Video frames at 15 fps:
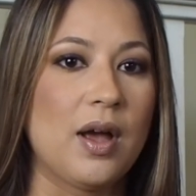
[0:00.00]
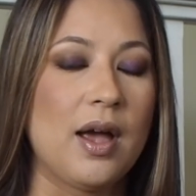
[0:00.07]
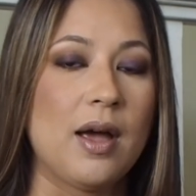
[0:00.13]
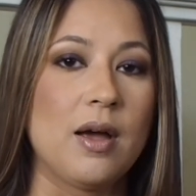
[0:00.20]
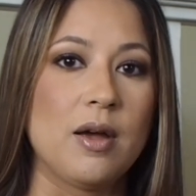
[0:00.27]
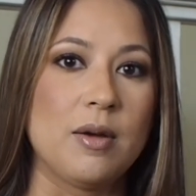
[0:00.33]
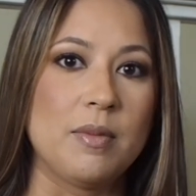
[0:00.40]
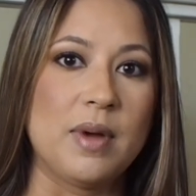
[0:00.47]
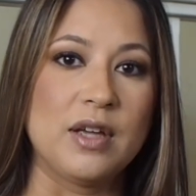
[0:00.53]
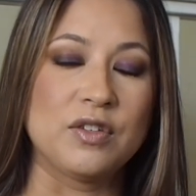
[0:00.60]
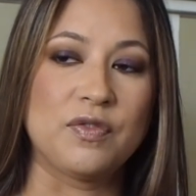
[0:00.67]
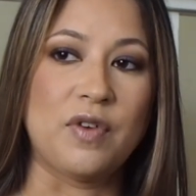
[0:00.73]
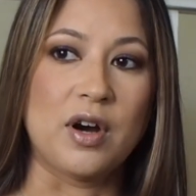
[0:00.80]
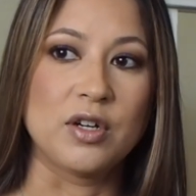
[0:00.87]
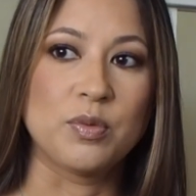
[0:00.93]

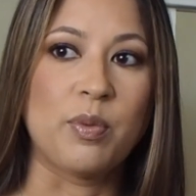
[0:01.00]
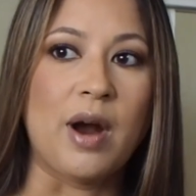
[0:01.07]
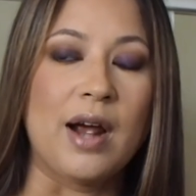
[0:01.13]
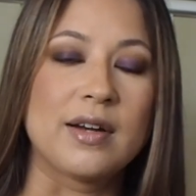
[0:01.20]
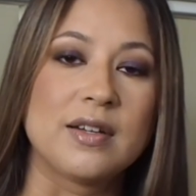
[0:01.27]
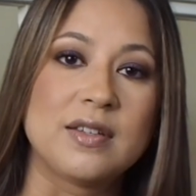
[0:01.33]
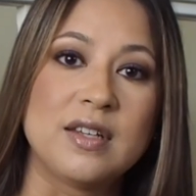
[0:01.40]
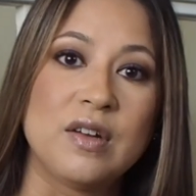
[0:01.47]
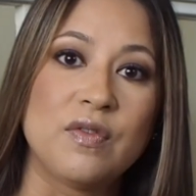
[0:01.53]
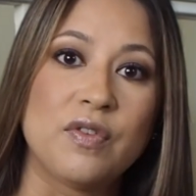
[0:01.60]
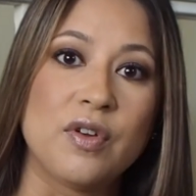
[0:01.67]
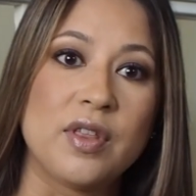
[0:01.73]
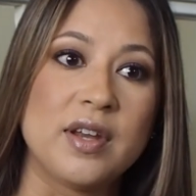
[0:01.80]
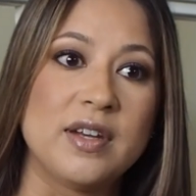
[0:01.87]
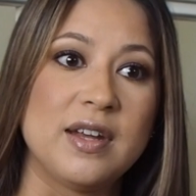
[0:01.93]
as far as practicing
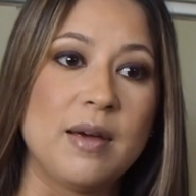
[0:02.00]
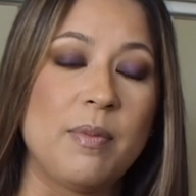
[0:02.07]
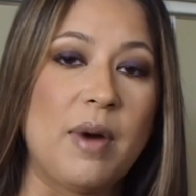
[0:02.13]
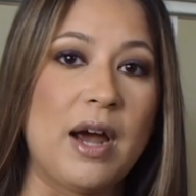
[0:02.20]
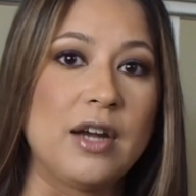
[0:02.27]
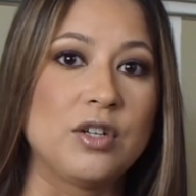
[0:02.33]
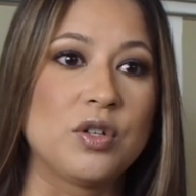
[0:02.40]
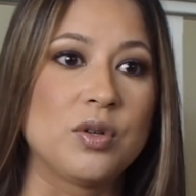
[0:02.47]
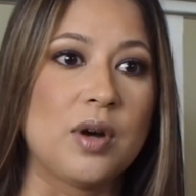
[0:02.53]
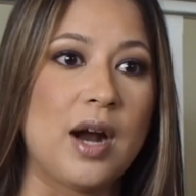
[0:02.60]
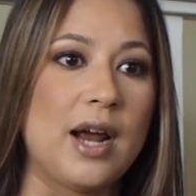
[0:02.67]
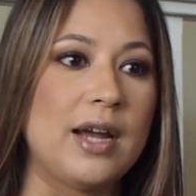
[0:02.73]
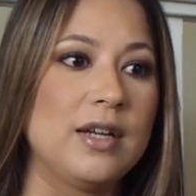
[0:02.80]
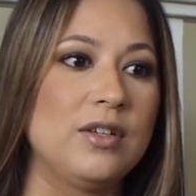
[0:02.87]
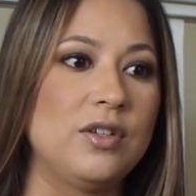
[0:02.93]
for the dip, I
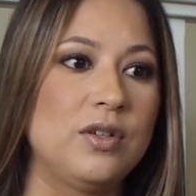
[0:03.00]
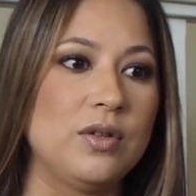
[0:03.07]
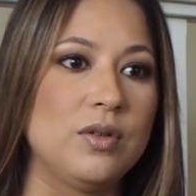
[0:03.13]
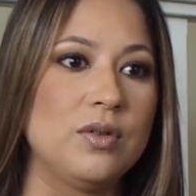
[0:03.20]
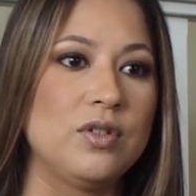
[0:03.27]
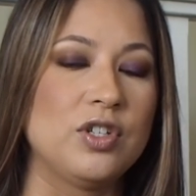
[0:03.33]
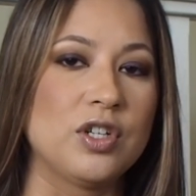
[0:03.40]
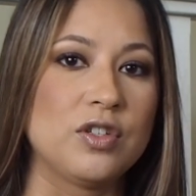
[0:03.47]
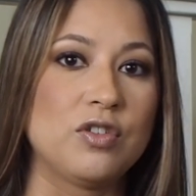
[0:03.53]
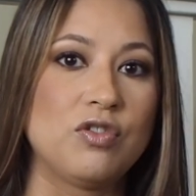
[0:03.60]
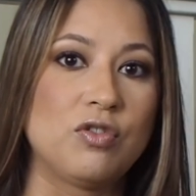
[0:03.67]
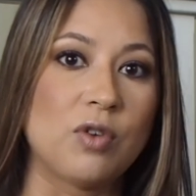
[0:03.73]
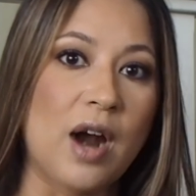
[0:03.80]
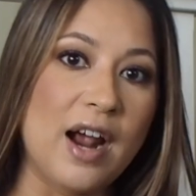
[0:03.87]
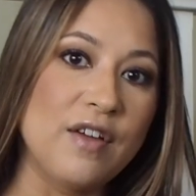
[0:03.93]
try to just
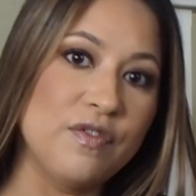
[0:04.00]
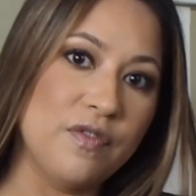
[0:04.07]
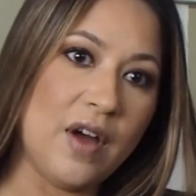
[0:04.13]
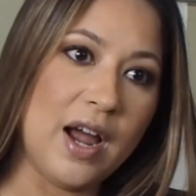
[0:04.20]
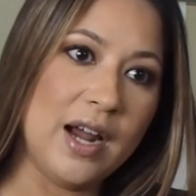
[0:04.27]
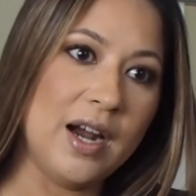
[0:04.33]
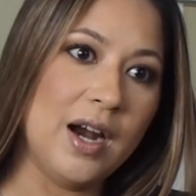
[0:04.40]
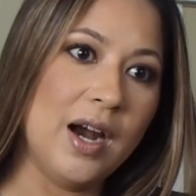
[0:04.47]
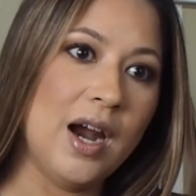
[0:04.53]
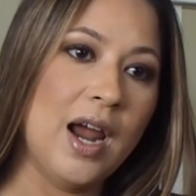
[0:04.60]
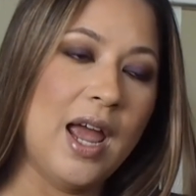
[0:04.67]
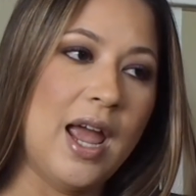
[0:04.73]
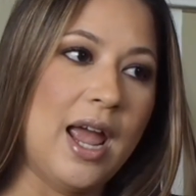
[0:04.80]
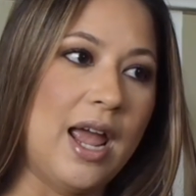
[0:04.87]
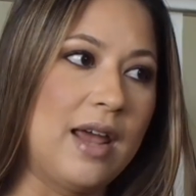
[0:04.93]
dry fire
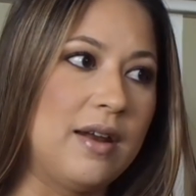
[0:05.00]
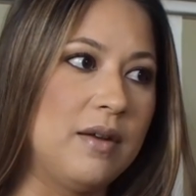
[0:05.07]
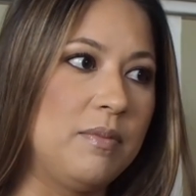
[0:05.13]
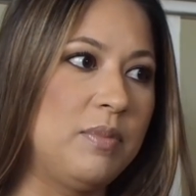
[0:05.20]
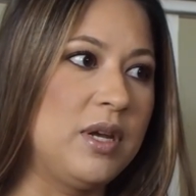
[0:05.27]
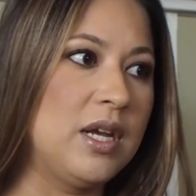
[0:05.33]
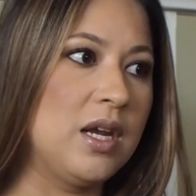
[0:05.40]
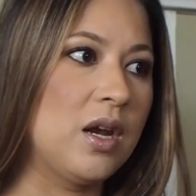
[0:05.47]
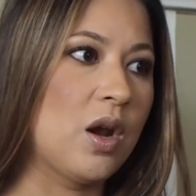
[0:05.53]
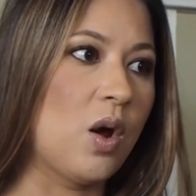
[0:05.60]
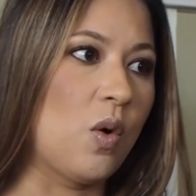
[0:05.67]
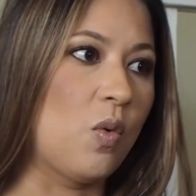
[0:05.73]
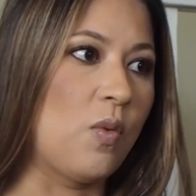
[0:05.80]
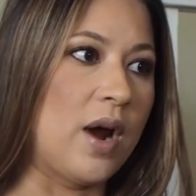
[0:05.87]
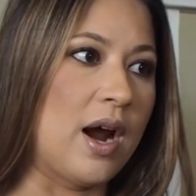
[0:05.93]
and being
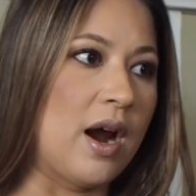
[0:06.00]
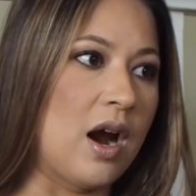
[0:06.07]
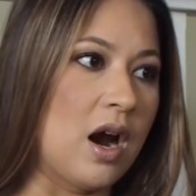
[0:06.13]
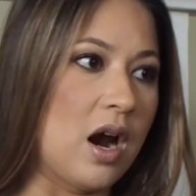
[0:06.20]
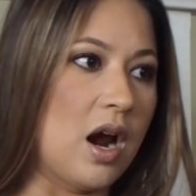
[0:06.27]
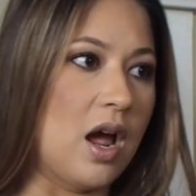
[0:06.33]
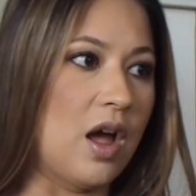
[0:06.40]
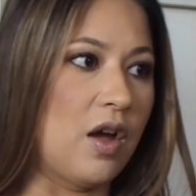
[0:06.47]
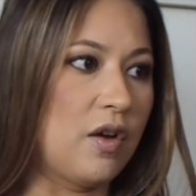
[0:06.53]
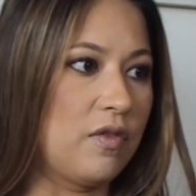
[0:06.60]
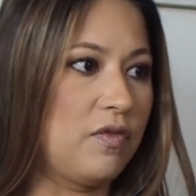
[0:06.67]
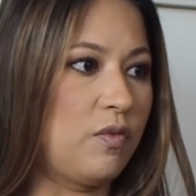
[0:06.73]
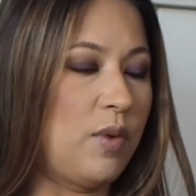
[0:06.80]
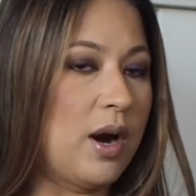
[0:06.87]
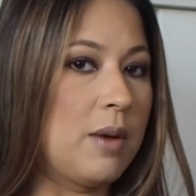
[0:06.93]
aware
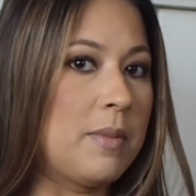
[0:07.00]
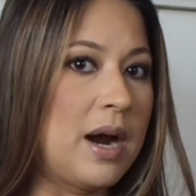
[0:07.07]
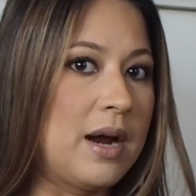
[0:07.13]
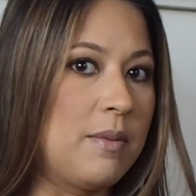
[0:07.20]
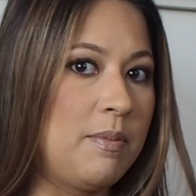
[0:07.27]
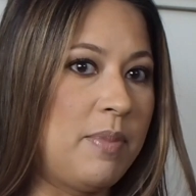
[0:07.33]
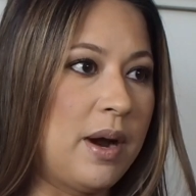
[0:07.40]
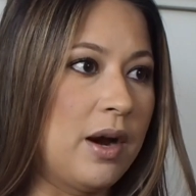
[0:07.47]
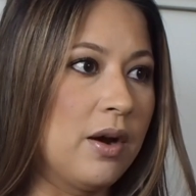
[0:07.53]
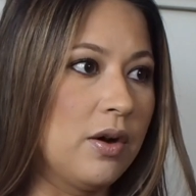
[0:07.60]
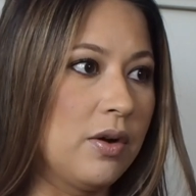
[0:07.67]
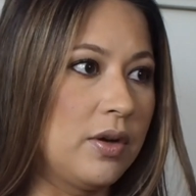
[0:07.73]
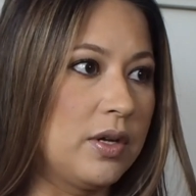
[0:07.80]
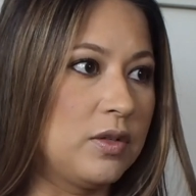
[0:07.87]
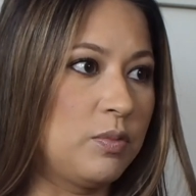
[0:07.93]
of where my
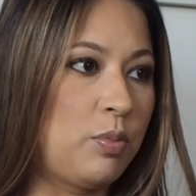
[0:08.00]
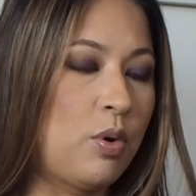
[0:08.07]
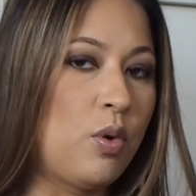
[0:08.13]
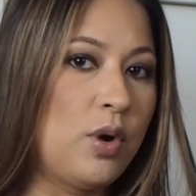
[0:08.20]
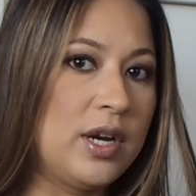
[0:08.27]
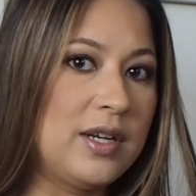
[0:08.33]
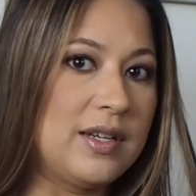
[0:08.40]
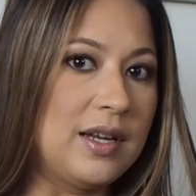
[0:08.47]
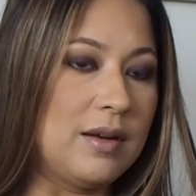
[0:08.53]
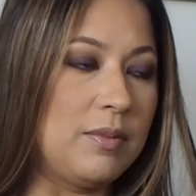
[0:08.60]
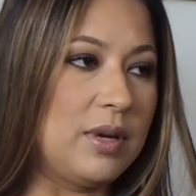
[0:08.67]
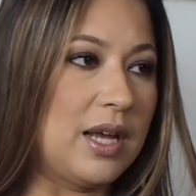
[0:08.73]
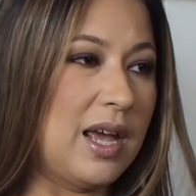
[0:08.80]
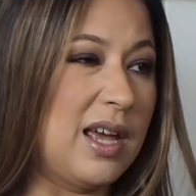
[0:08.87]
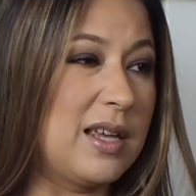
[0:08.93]
barrel is pointed,
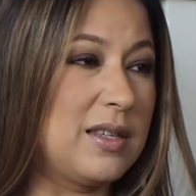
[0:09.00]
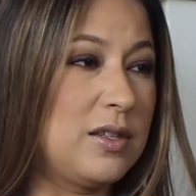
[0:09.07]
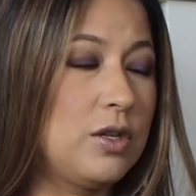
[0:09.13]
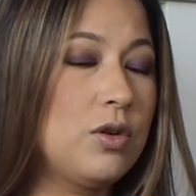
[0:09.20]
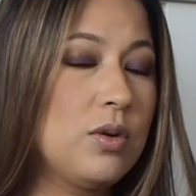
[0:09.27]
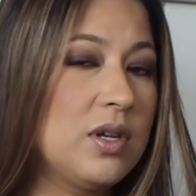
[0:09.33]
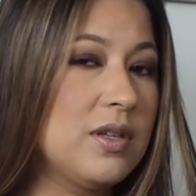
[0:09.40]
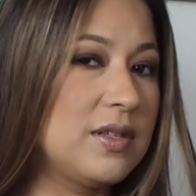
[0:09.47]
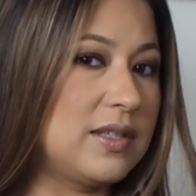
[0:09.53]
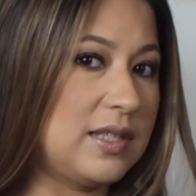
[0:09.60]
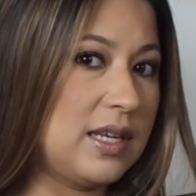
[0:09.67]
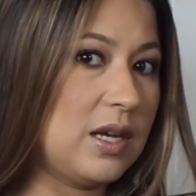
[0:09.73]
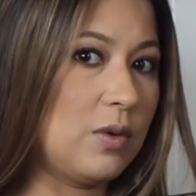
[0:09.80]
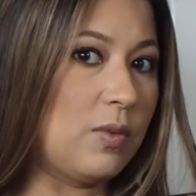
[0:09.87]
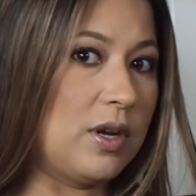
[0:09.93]
because you can
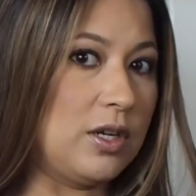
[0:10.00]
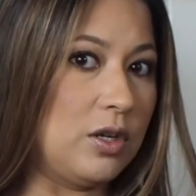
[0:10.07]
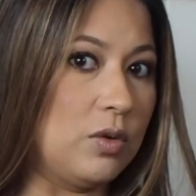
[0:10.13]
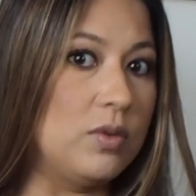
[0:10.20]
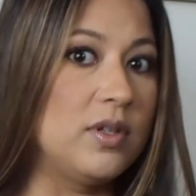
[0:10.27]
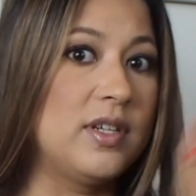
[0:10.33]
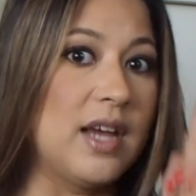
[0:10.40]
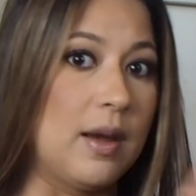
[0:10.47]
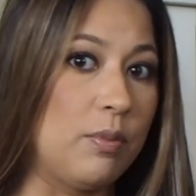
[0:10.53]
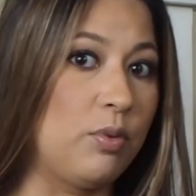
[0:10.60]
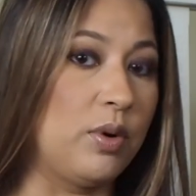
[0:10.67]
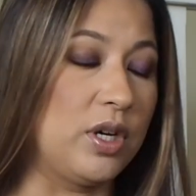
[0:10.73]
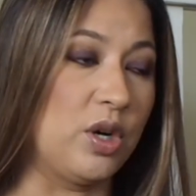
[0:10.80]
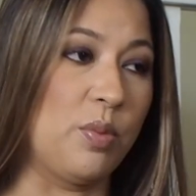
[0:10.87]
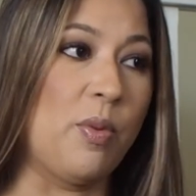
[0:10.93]
see when you dip
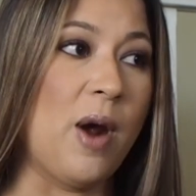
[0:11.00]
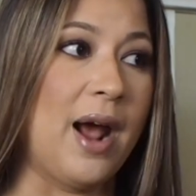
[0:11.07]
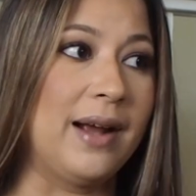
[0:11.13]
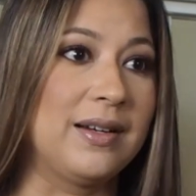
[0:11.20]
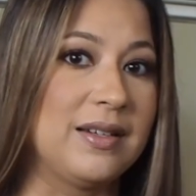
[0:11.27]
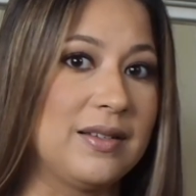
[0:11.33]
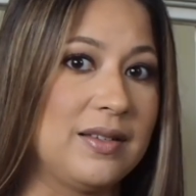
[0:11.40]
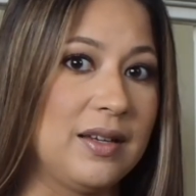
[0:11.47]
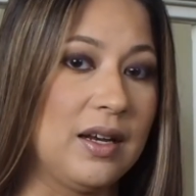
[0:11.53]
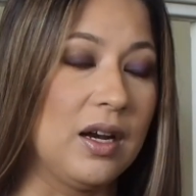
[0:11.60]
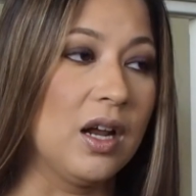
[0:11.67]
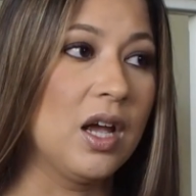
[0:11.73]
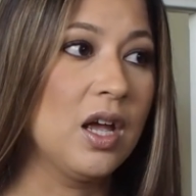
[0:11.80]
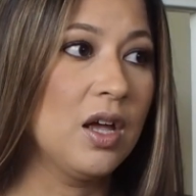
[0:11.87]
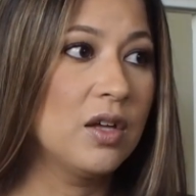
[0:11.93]
when you're
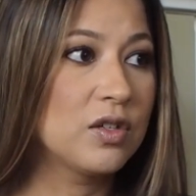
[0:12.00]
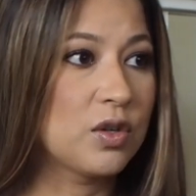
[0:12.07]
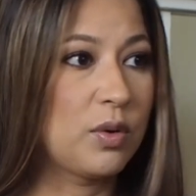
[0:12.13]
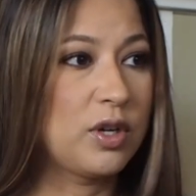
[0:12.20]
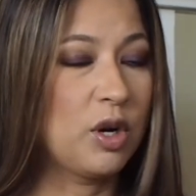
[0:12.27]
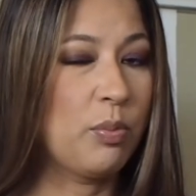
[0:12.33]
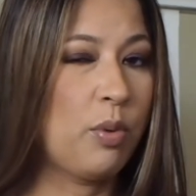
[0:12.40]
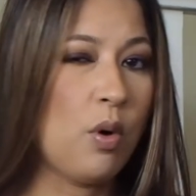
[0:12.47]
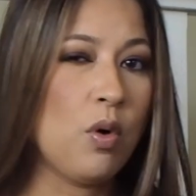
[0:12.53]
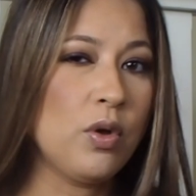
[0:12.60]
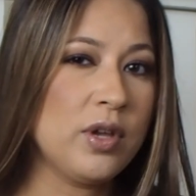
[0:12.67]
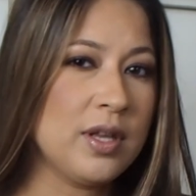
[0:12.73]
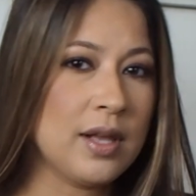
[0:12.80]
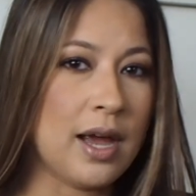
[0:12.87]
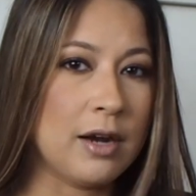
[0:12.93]
practicing. So when you're
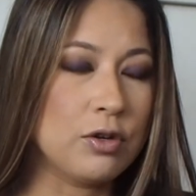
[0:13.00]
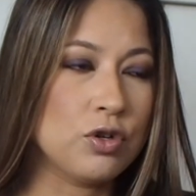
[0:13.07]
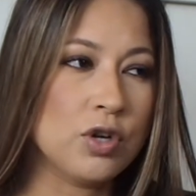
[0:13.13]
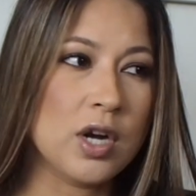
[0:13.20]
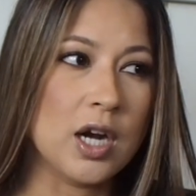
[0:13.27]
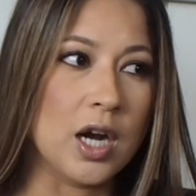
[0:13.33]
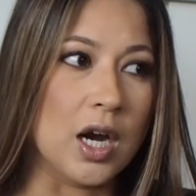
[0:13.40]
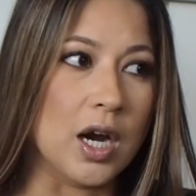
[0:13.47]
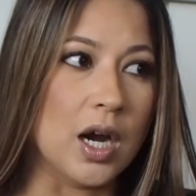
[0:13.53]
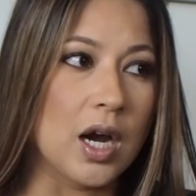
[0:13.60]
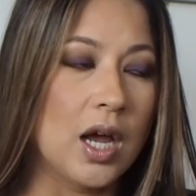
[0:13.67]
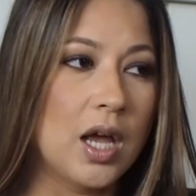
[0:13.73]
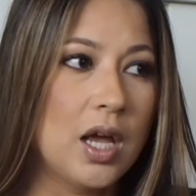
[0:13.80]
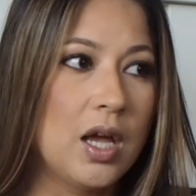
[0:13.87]
pulling that trigger,